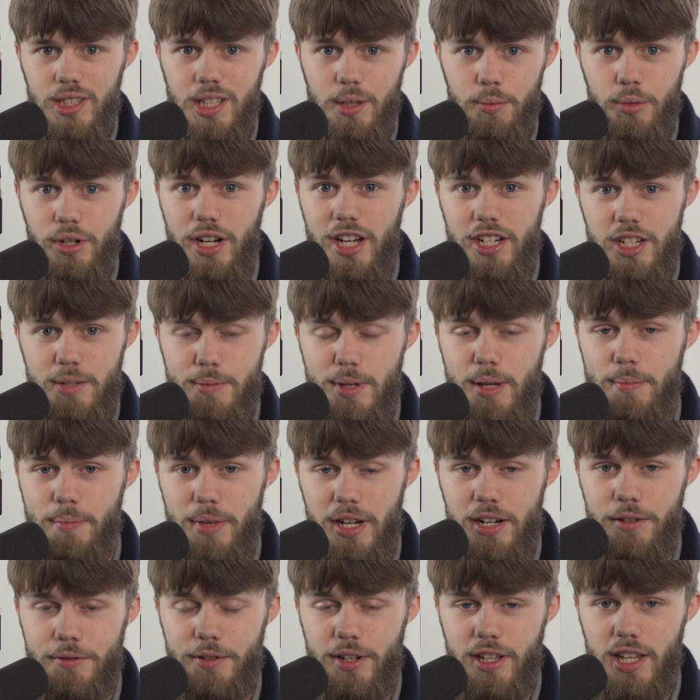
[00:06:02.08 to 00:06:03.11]
it wouldn't actually be a
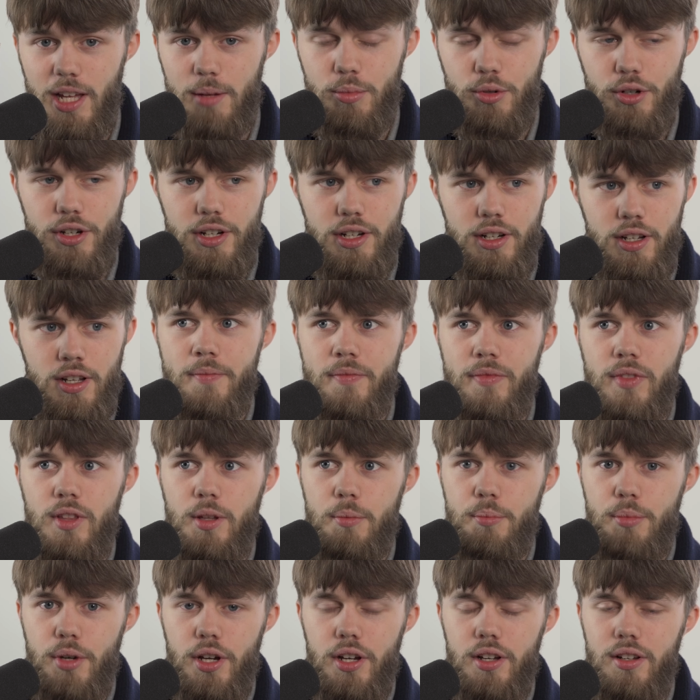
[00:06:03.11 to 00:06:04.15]
benefit at that point.
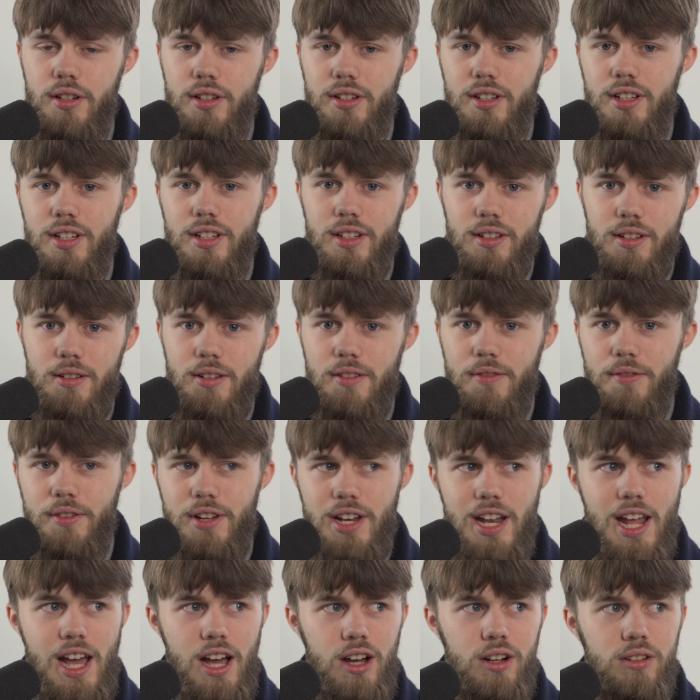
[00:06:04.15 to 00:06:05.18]
But
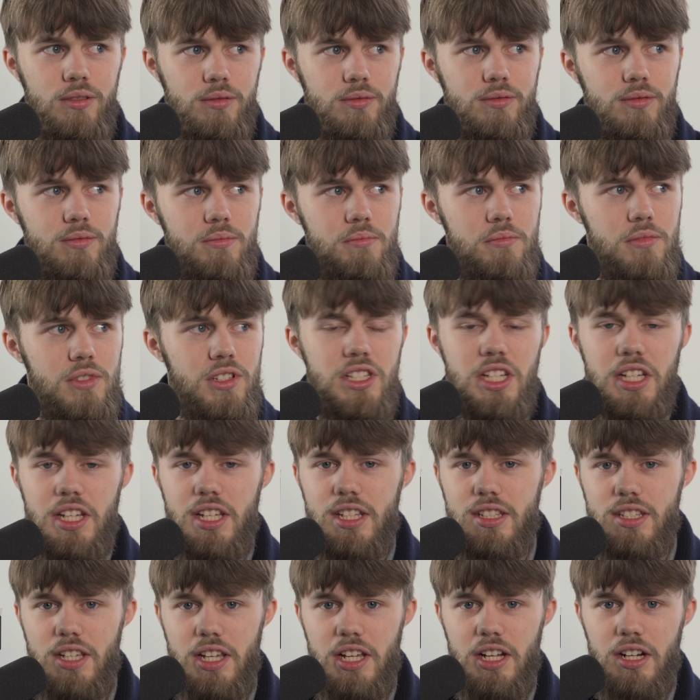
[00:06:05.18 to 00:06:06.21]
for now,
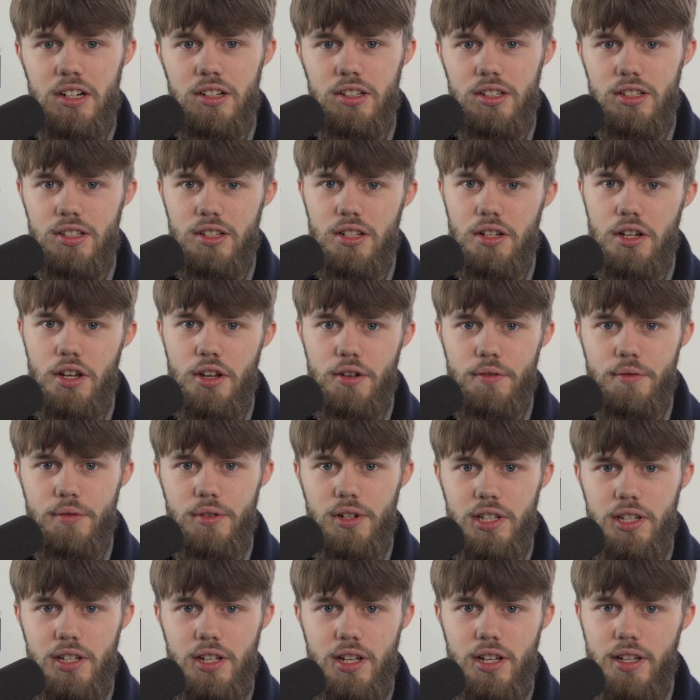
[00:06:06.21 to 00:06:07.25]
sticking to England,
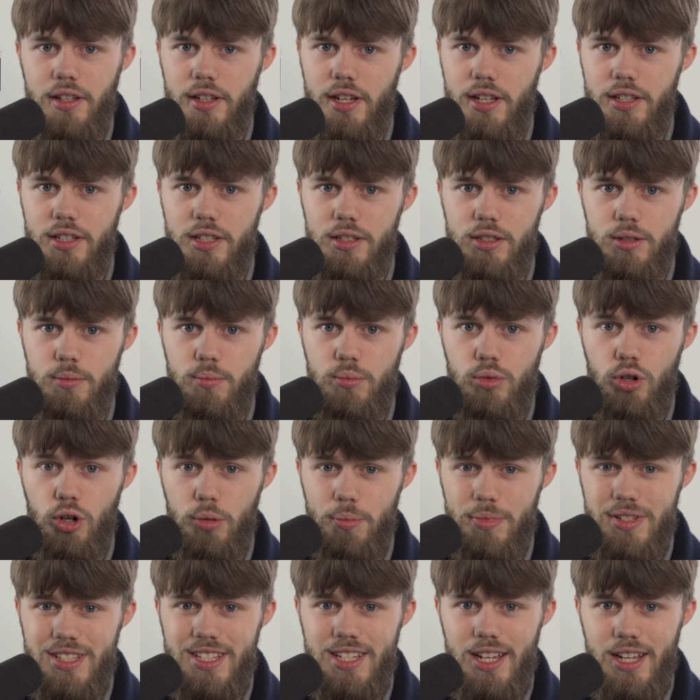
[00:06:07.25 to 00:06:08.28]
hopefully getting some
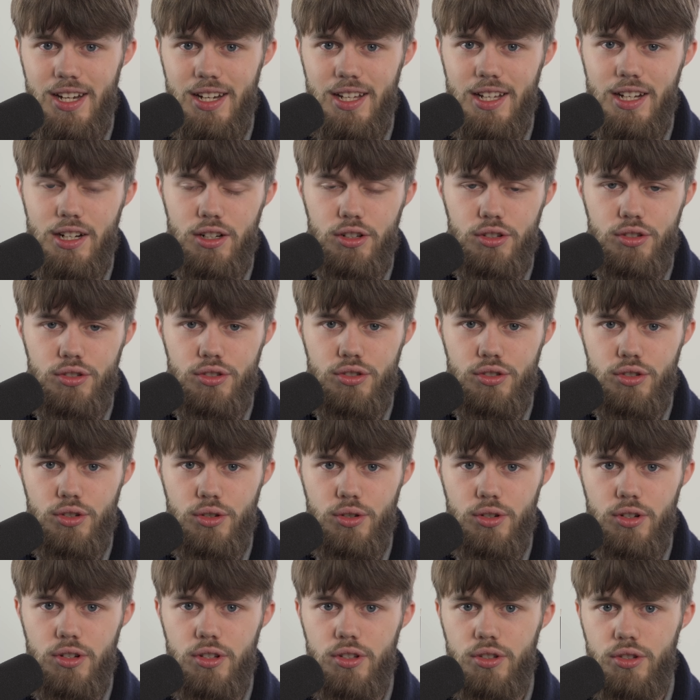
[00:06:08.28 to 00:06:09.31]
property in England
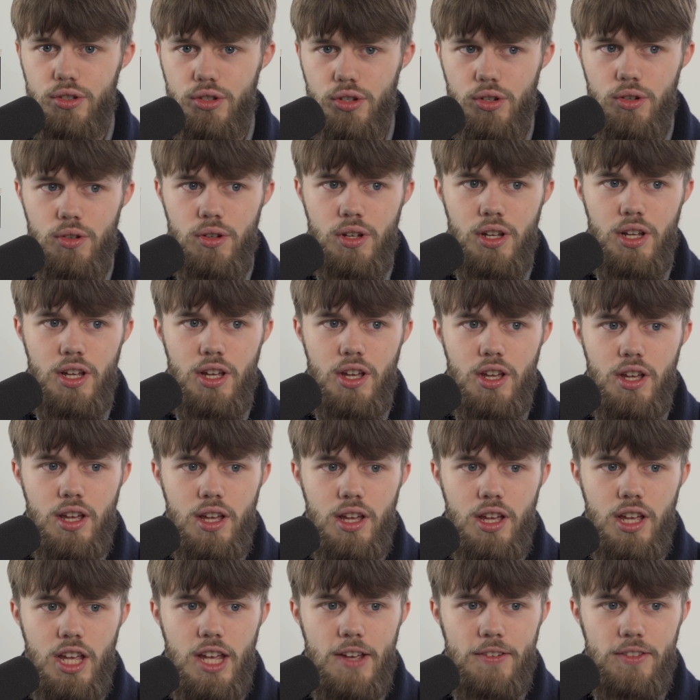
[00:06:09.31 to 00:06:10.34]
soon too,
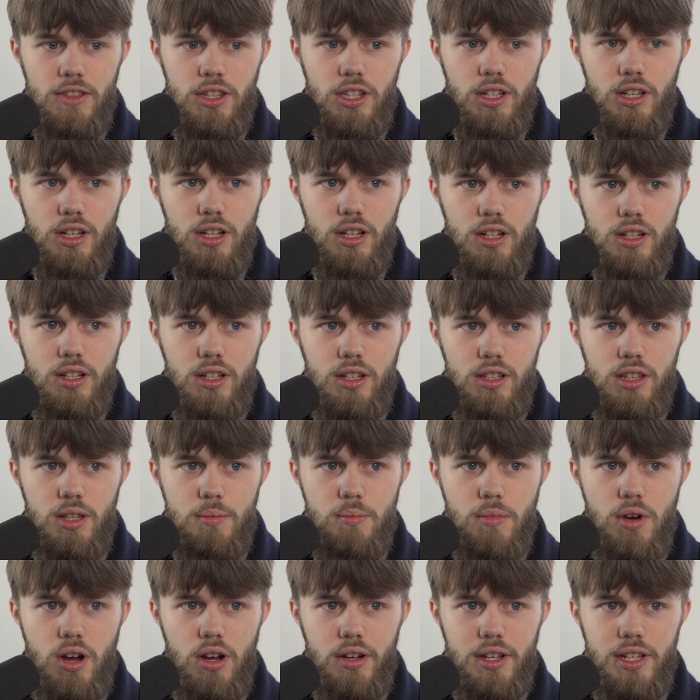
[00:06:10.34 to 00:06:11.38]
if the, the
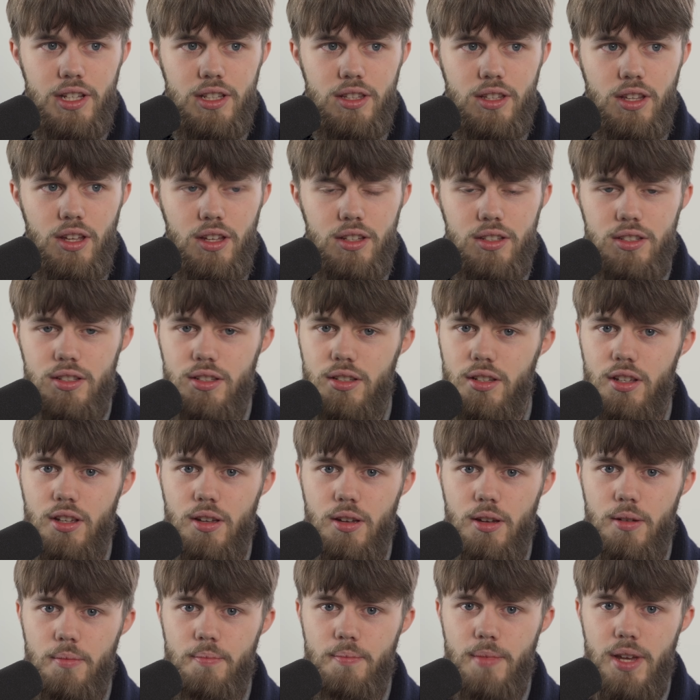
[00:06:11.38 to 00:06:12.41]
market does
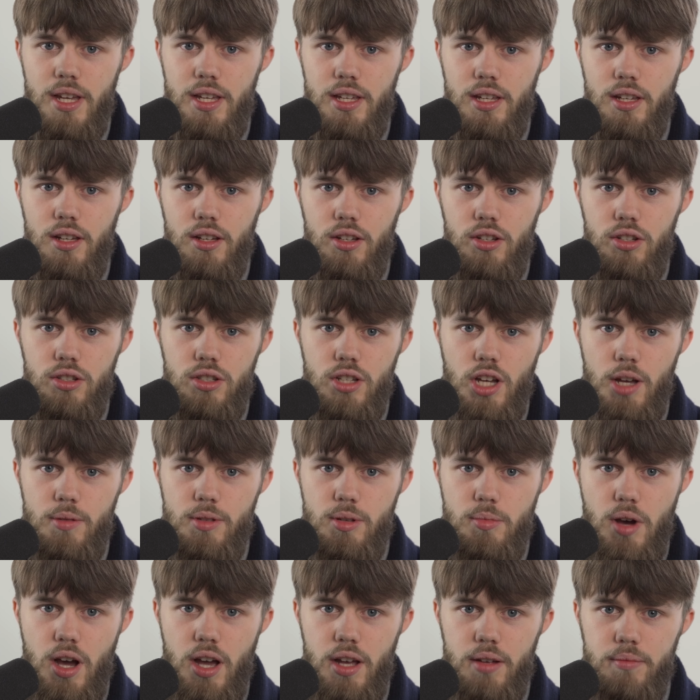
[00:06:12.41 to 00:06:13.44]
make it a good time
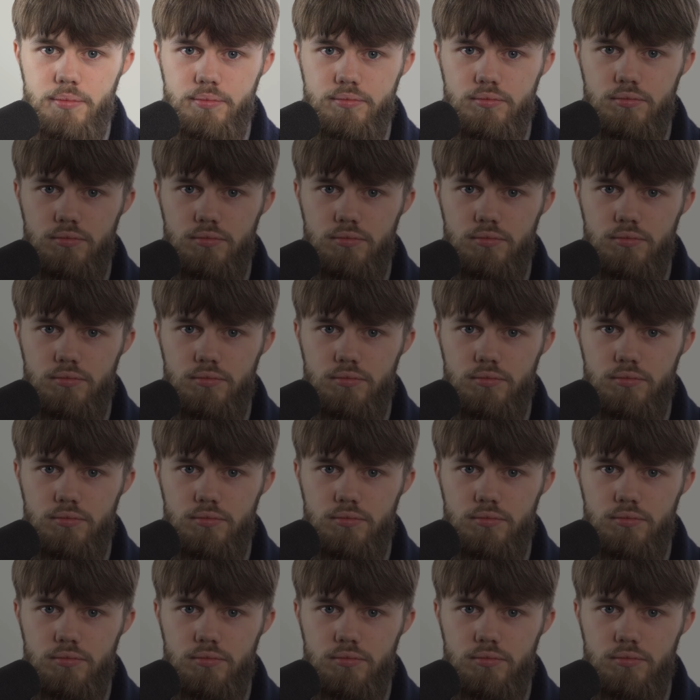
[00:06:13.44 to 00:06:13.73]
to buy.